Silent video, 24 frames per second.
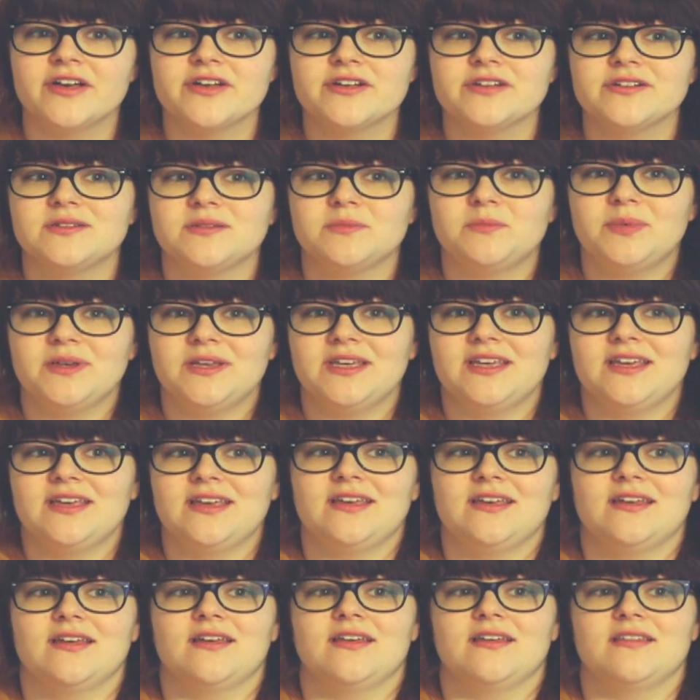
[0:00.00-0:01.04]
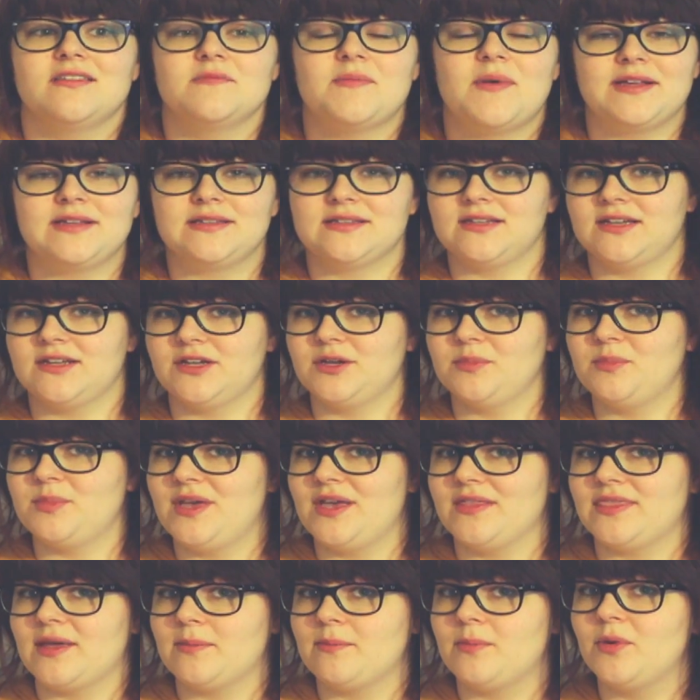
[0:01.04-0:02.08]
to be the best that it could be
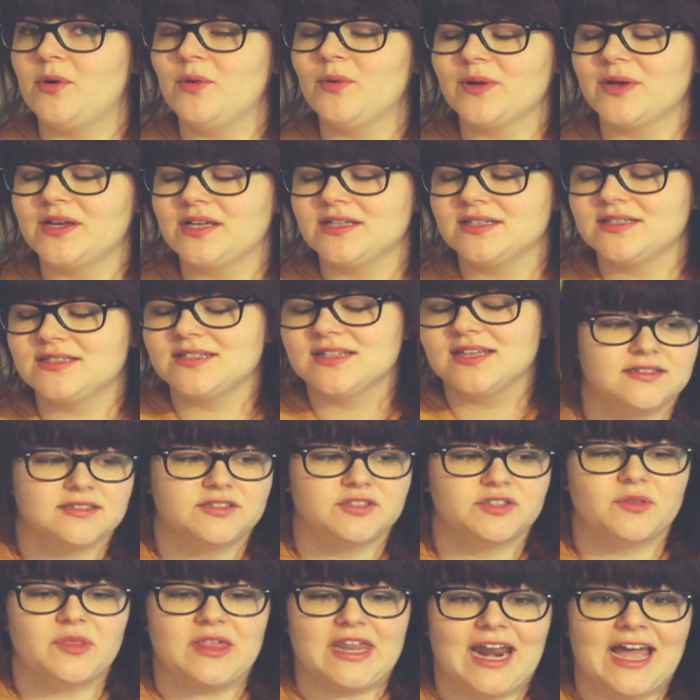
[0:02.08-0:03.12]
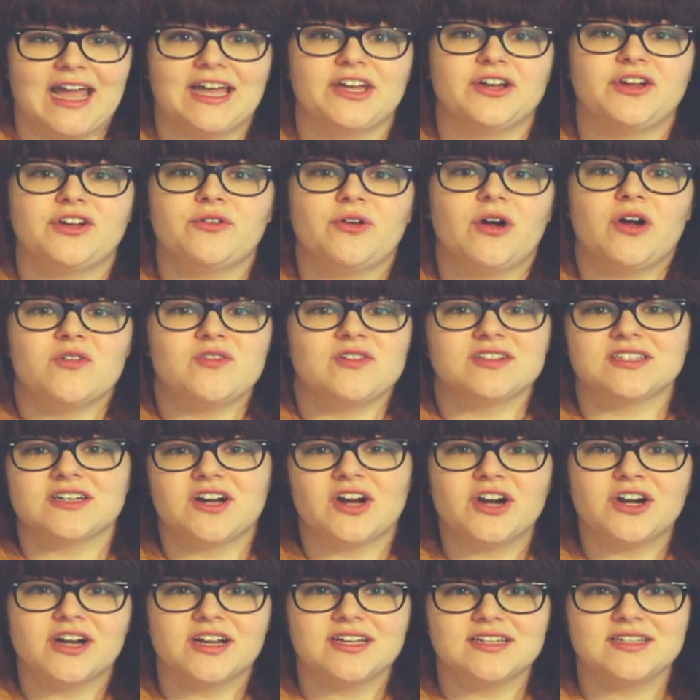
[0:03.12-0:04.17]
at that point, so that I could grow as an
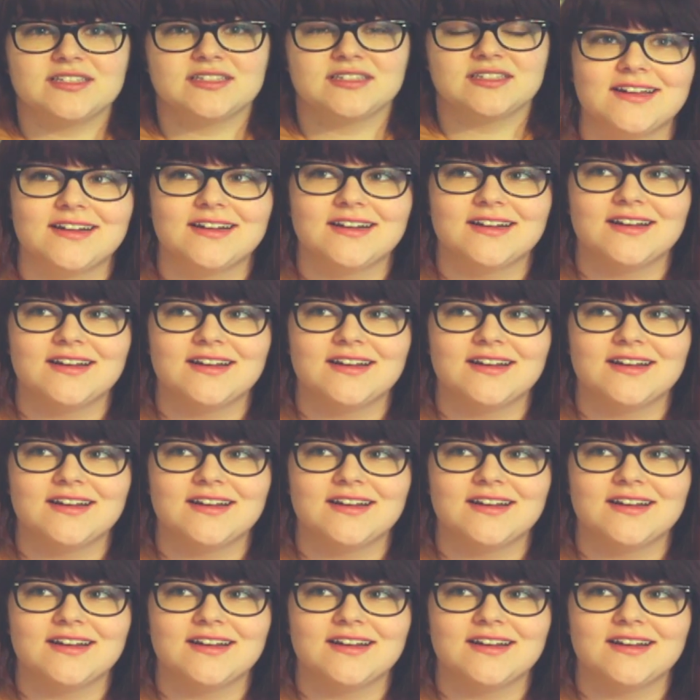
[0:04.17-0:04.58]
artist.